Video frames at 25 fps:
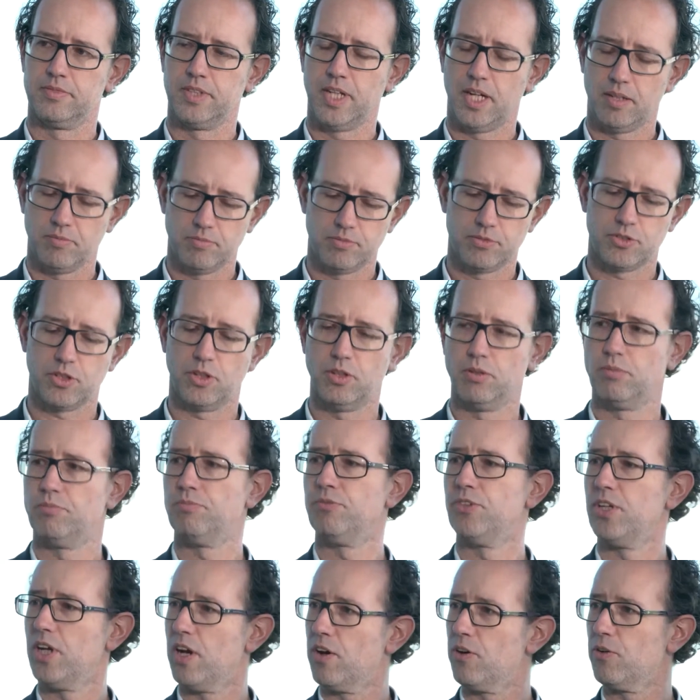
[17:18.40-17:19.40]
Yeah, so
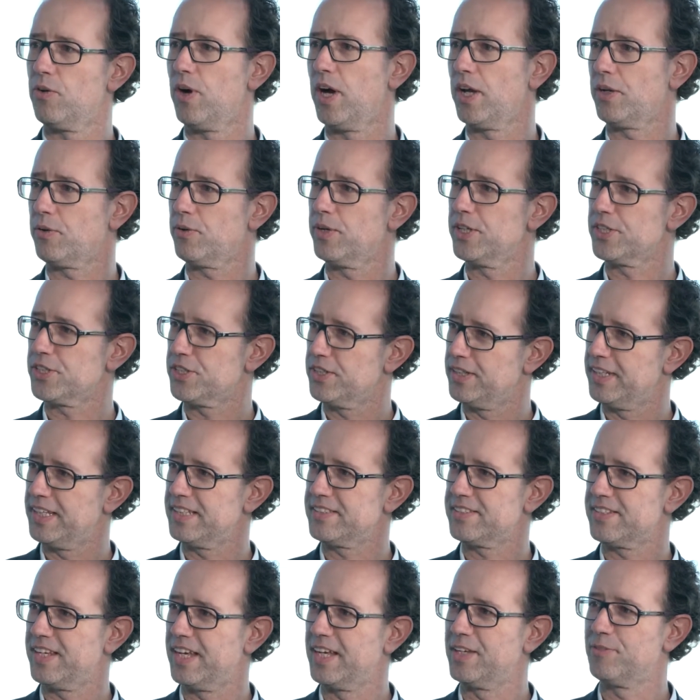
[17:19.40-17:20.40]
the ROI question,
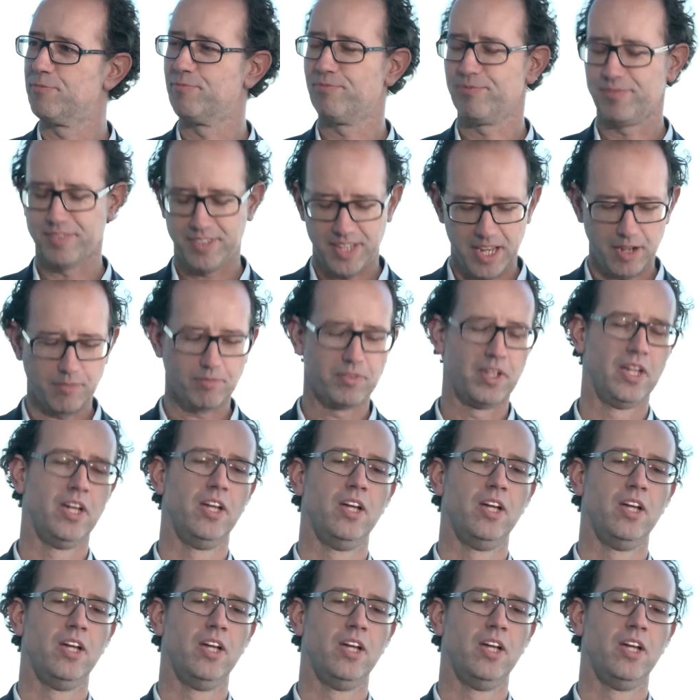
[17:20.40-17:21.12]
let's yeah. say. yeah.